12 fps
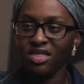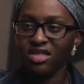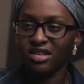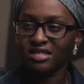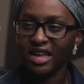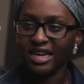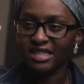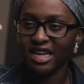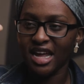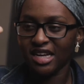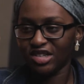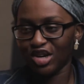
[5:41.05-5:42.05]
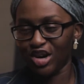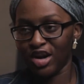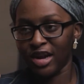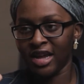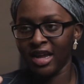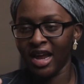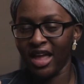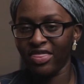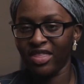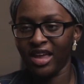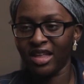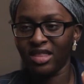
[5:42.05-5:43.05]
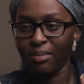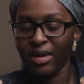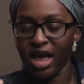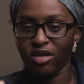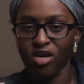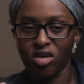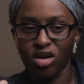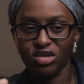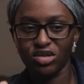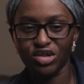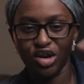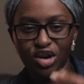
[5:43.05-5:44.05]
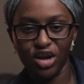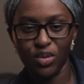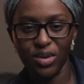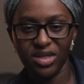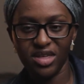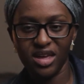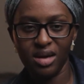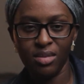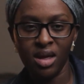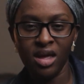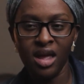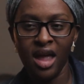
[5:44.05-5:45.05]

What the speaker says: There's like Dan turning, and then the background also turning with him.